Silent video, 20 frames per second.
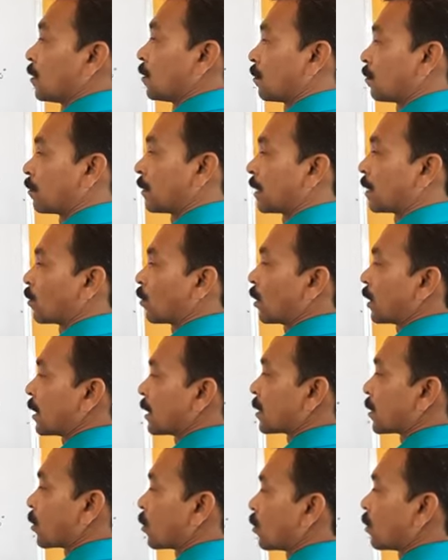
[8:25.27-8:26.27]
But what
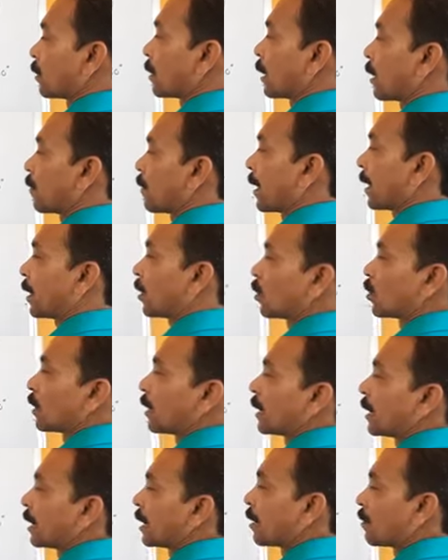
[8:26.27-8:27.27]
is root 3 by 2
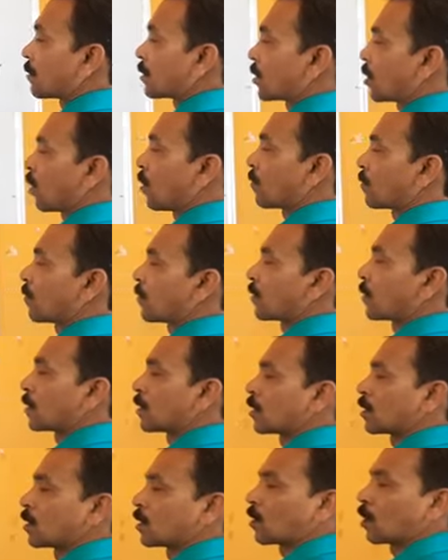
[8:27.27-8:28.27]
in terms of
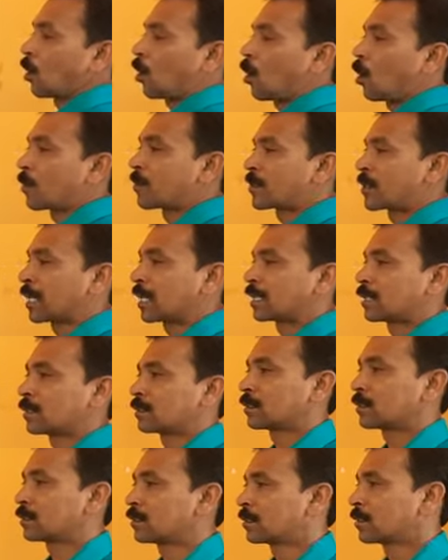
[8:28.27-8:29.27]

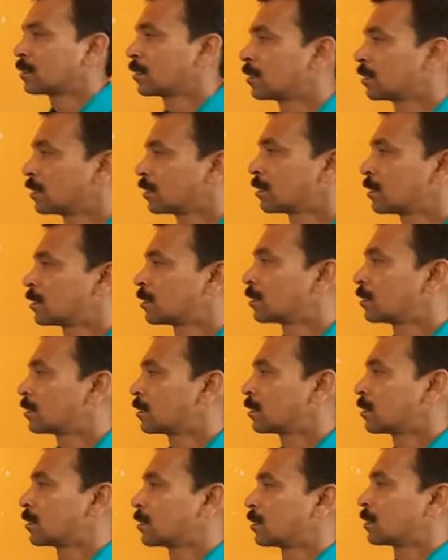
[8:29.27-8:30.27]
option?
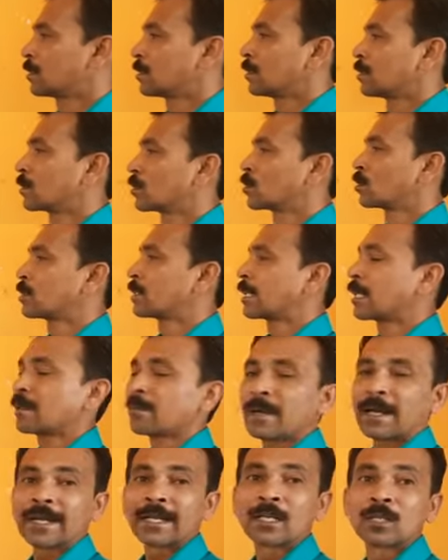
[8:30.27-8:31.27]
Root 3
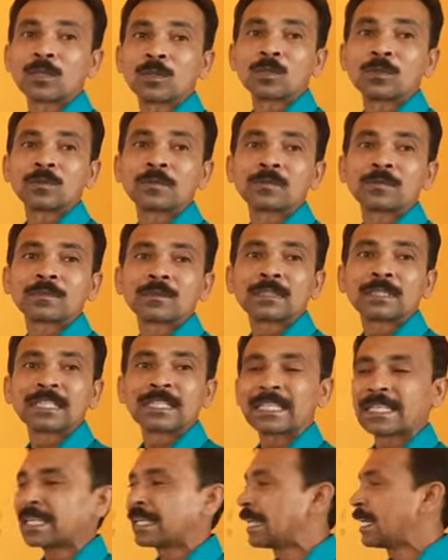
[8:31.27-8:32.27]
by 2
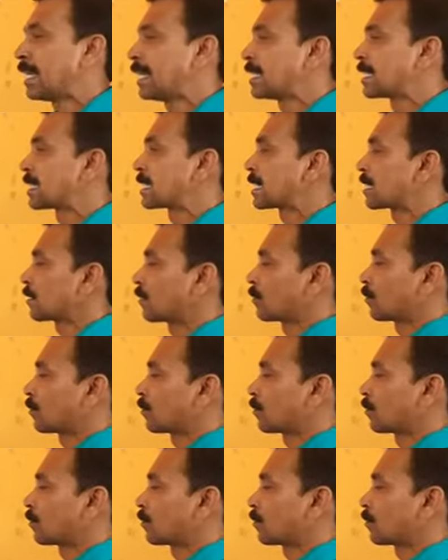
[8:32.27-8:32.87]
is